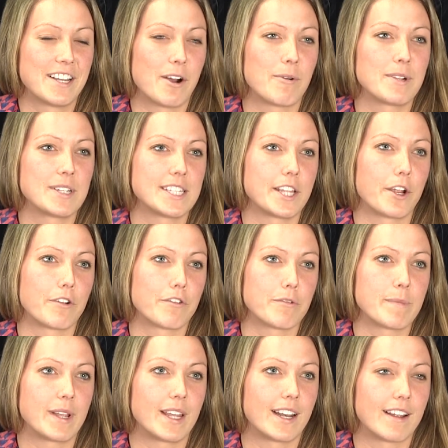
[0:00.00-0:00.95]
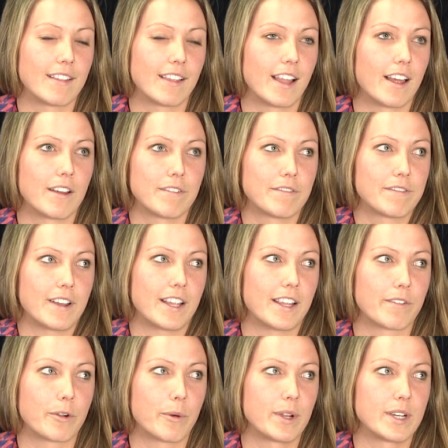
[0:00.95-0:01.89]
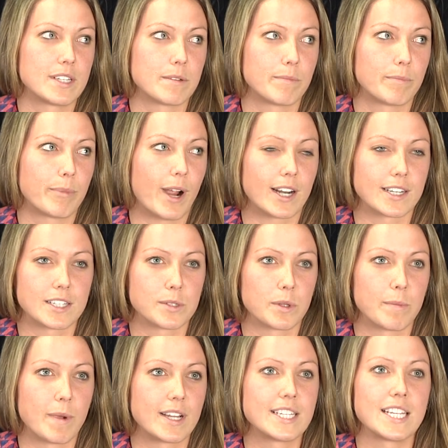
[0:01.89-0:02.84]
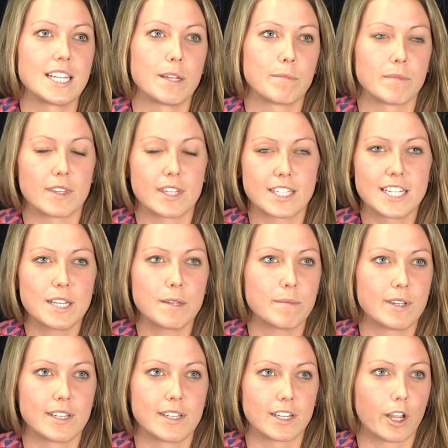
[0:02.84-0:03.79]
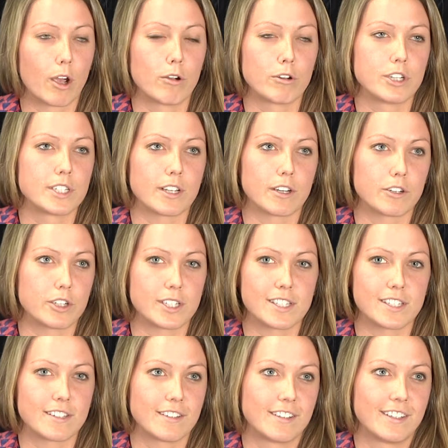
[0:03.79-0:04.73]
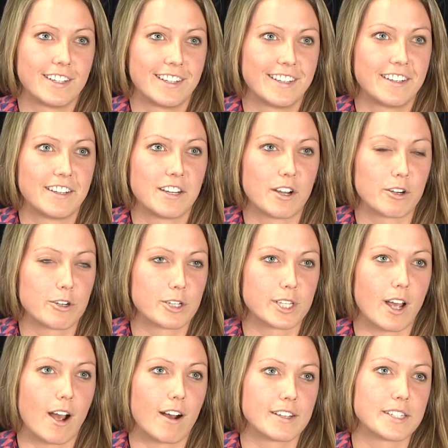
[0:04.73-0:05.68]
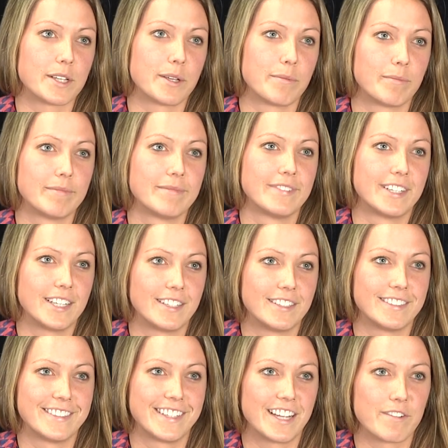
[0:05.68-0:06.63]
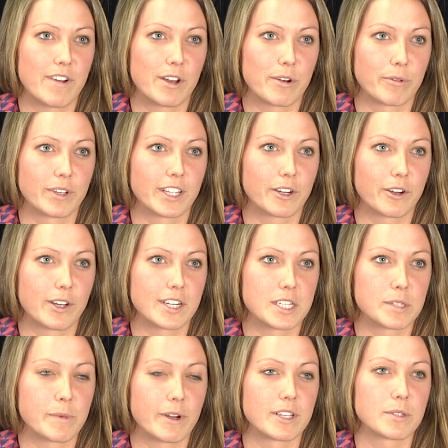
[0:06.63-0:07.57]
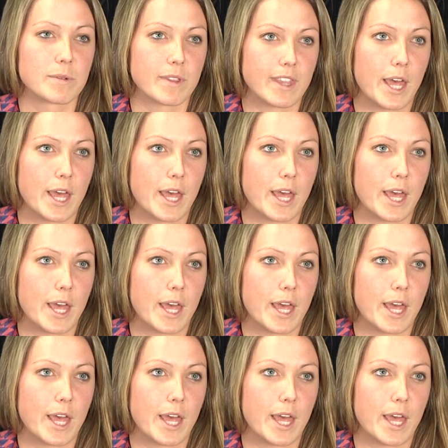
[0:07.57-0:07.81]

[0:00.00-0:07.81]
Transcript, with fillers: always there for me, and I love I love going to practice with my team. The team the coaches are just are just awesome. I've had a really great experience with